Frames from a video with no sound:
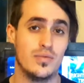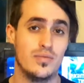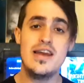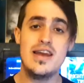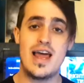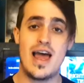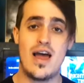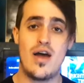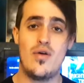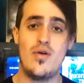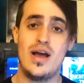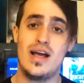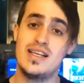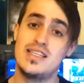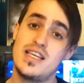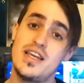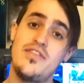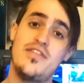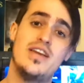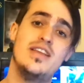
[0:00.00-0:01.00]
Now, as
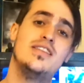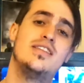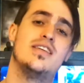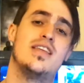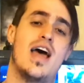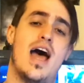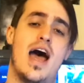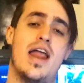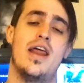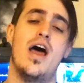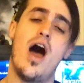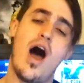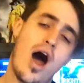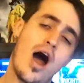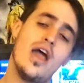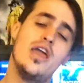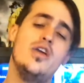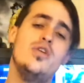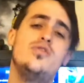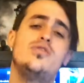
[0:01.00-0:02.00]
I've hinted at,
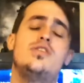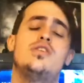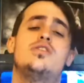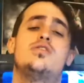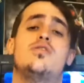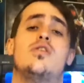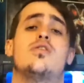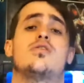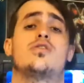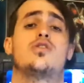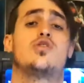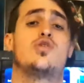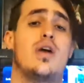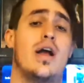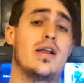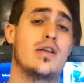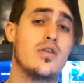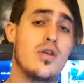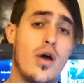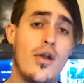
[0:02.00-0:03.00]
I use this doc to
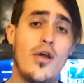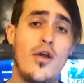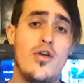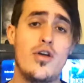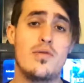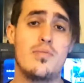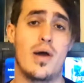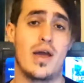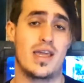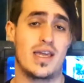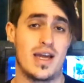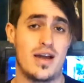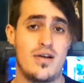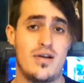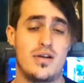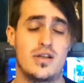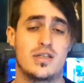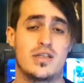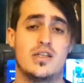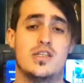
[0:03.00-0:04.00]
track not only my
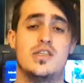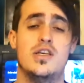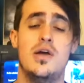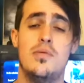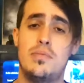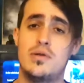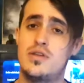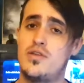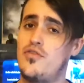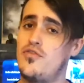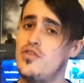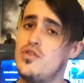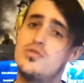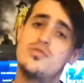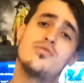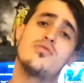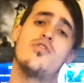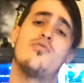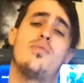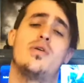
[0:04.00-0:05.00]
characters, but the
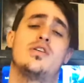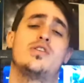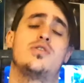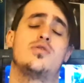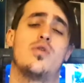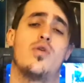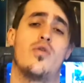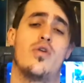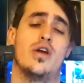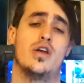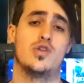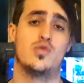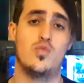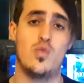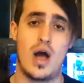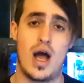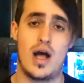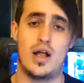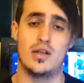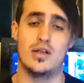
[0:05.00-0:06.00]
future of my story as
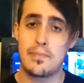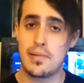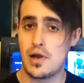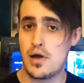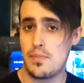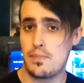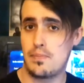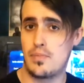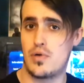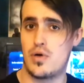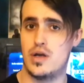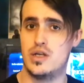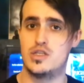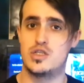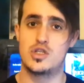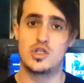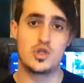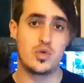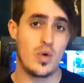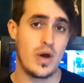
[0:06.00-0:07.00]
well. Plot points,
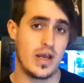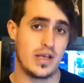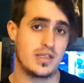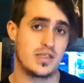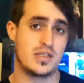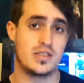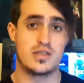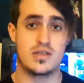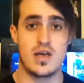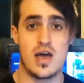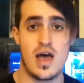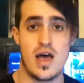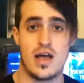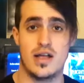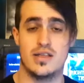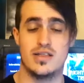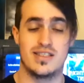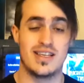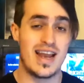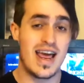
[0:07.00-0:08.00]
twists,
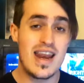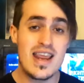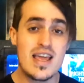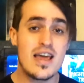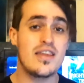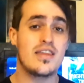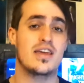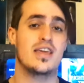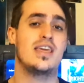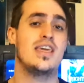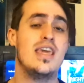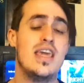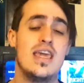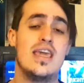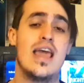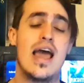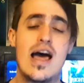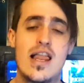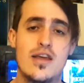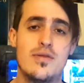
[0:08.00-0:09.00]
turns, and any other
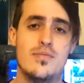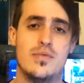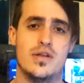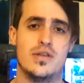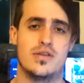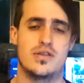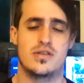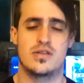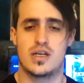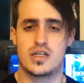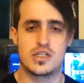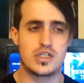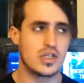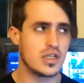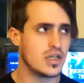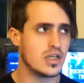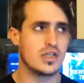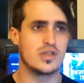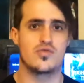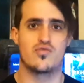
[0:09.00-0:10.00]
key elements such
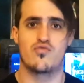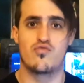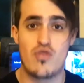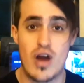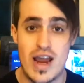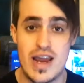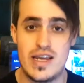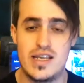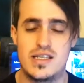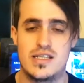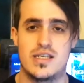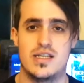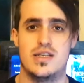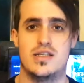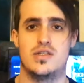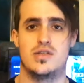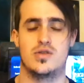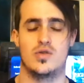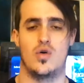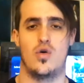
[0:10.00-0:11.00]
as
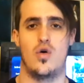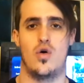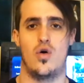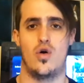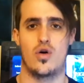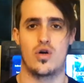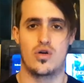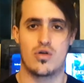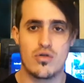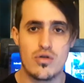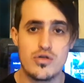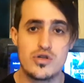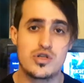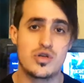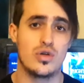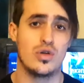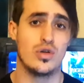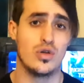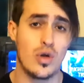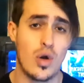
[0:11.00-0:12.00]
races or
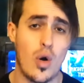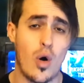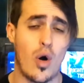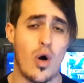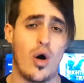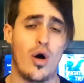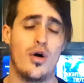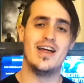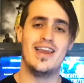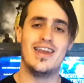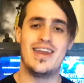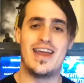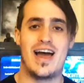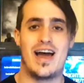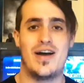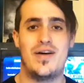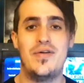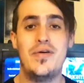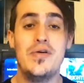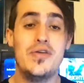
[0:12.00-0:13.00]
crucial lore.
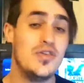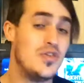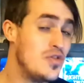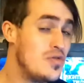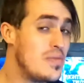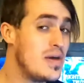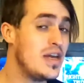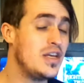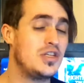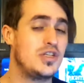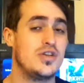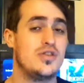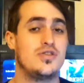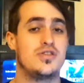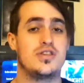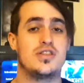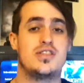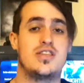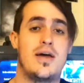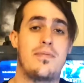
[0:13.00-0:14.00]
Now, you may choose
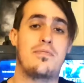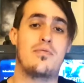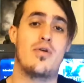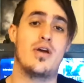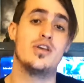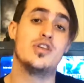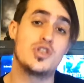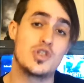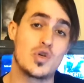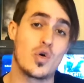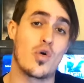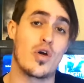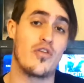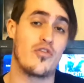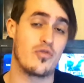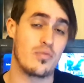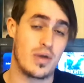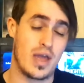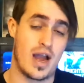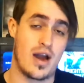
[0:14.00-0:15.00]
to separate story
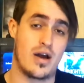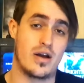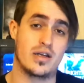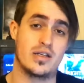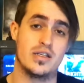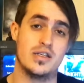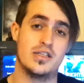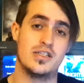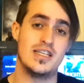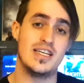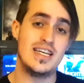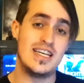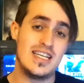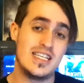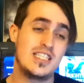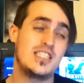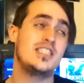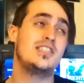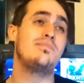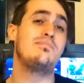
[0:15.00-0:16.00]
from characters,
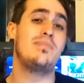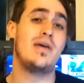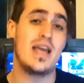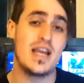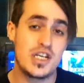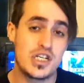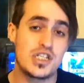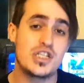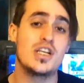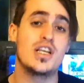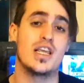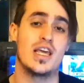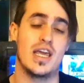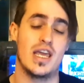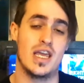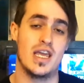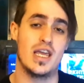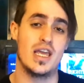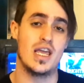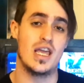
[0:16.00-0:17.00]

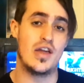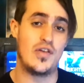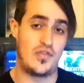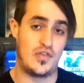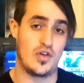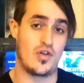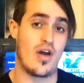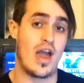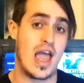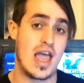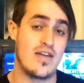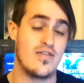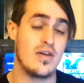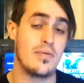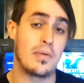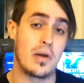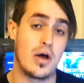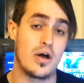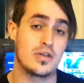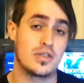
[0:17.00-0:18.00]
especially if you're a heavy
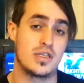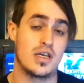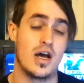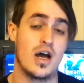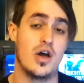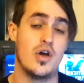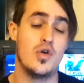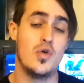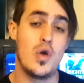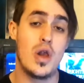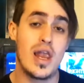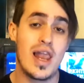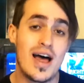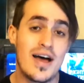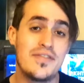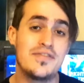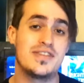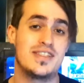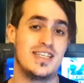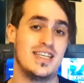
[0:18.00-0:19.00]
plotter who
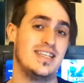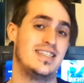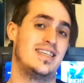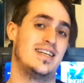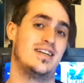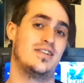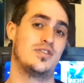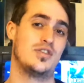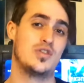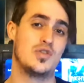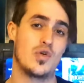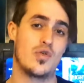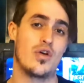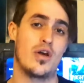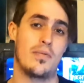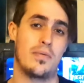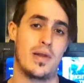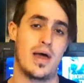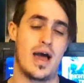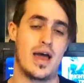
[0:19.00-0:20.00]
loves detailed story
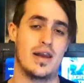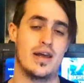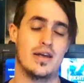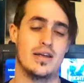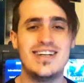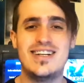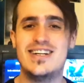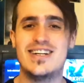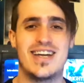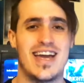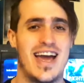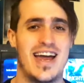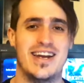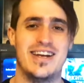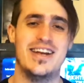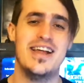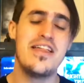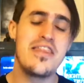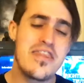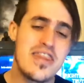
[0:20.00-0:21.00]
planning. Again,
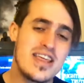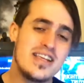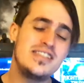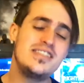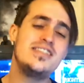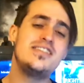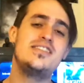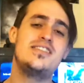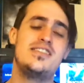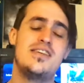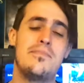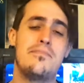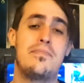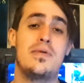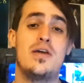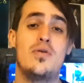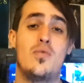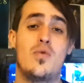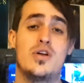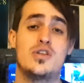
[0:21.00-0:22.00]
this is simply
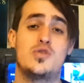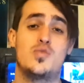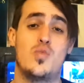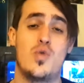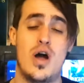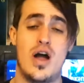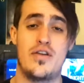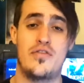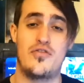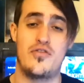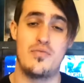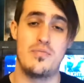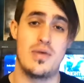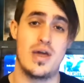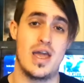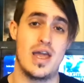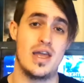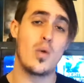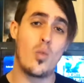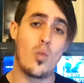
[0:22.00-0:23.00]
what's worked for
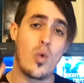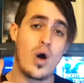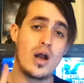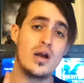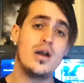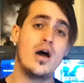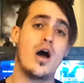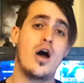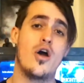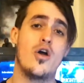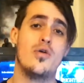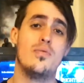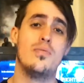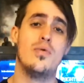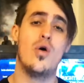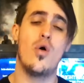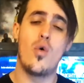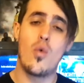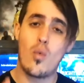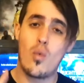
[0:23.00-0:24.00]
me. One home,
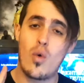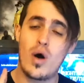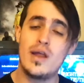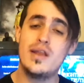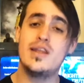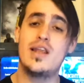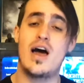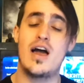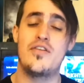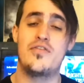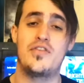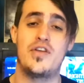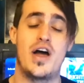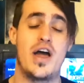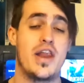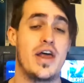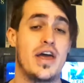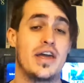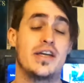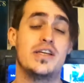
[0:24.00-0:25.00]
one lifeline
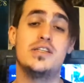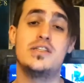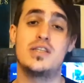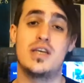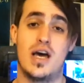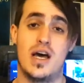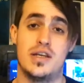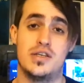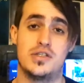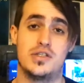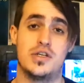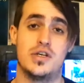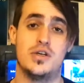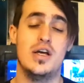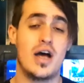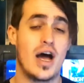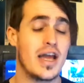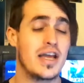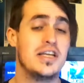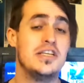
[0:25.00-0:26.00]
I can turn to,
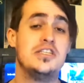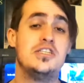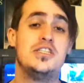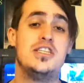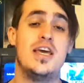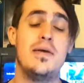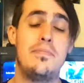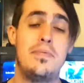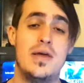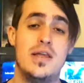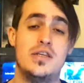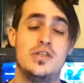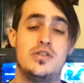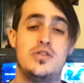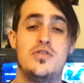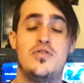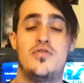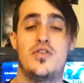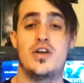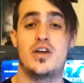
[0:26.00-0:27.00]
I can dip
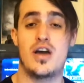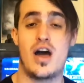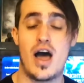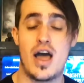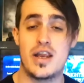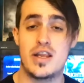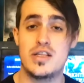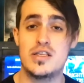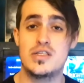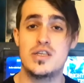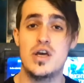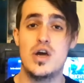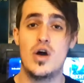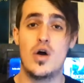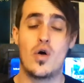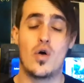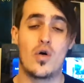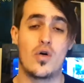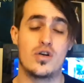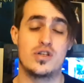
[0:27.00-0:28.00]
into for guidance,
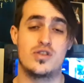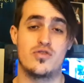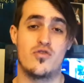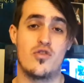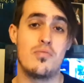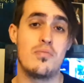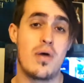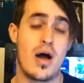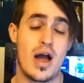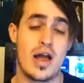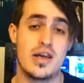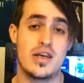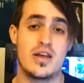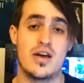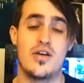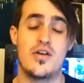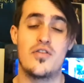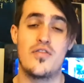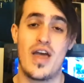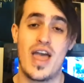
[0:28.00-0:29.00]
or as a
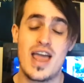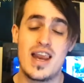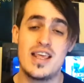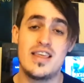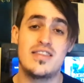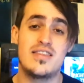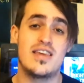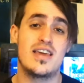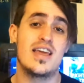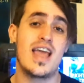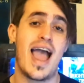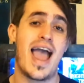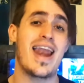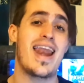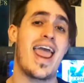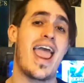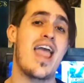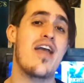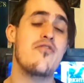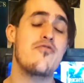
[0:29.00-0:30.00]
reminder of anything and
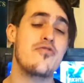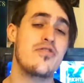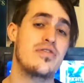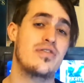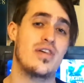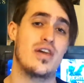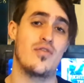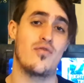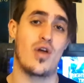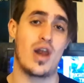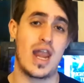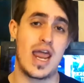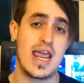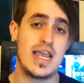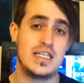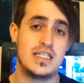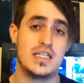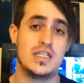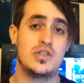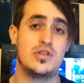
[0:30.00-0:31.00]
everything
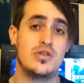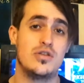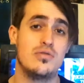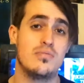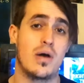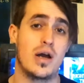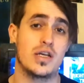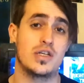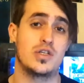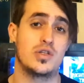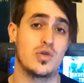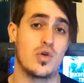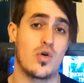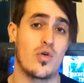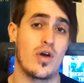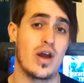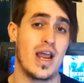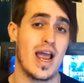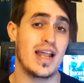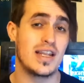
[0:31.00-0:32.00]
related to my
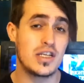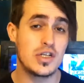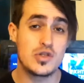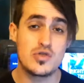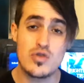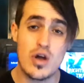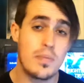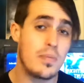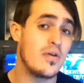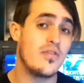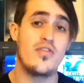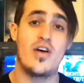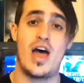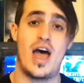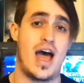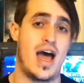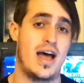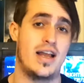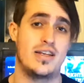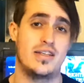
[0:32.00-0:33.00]
story at the drop of a
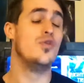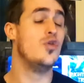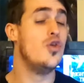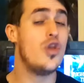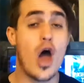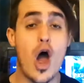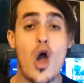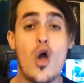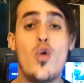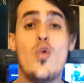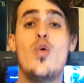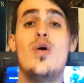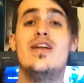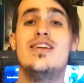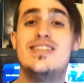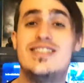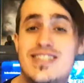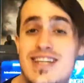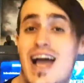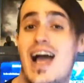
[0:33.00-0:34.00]
hat. No
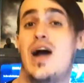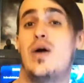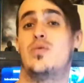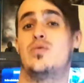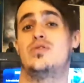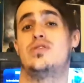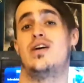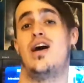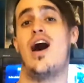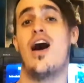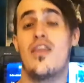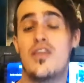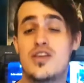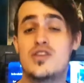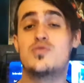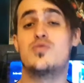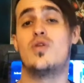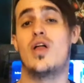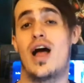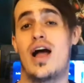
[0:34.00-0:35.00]
doubt others
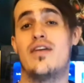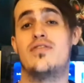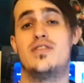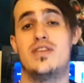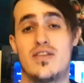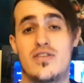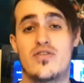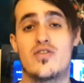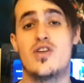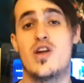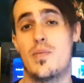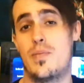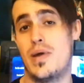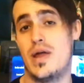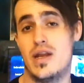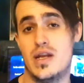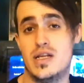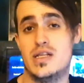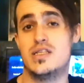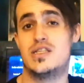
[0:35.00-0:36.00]
will have different
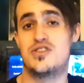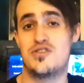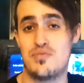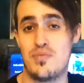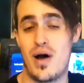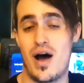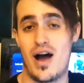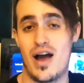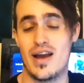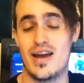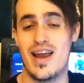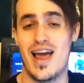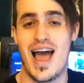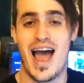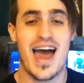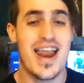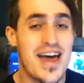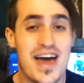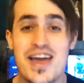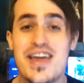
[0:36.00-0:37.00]
opinions to mine, and
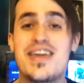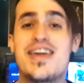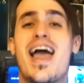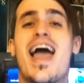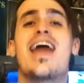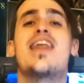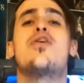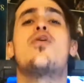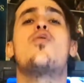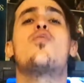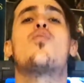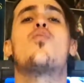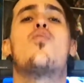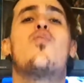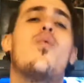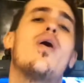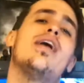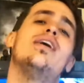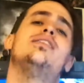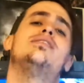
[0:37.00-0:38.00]
I cannot
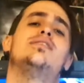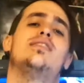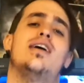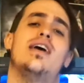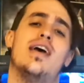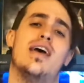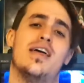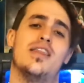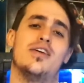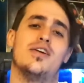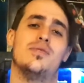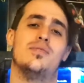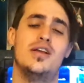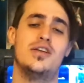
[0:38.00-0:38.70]
wait to hear them.